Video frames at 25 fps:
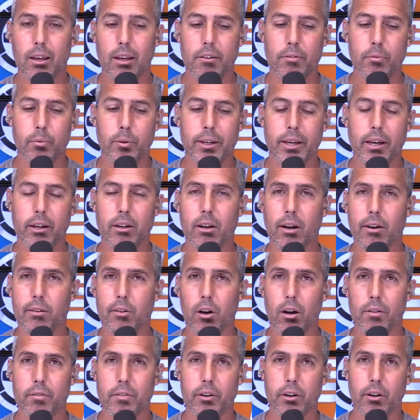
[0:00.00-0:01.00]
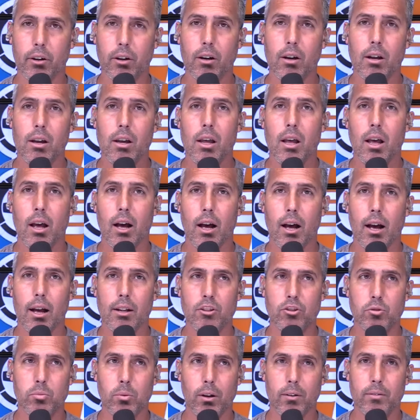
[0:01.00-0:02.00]
If we get cut off here,
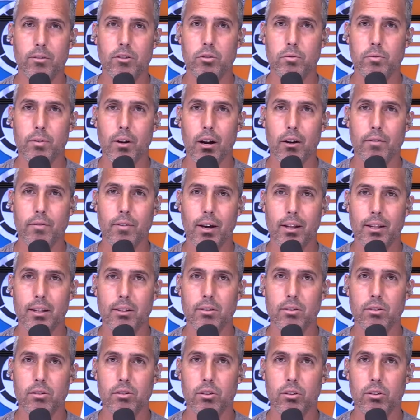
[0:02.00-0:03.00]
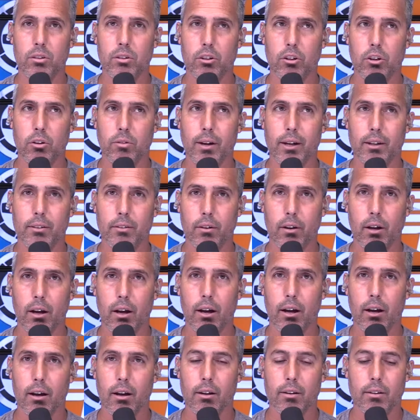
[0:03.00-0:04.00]
just want to verify this is the correct
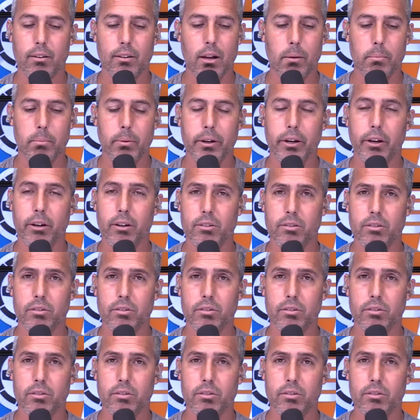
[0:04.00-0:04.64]
number here.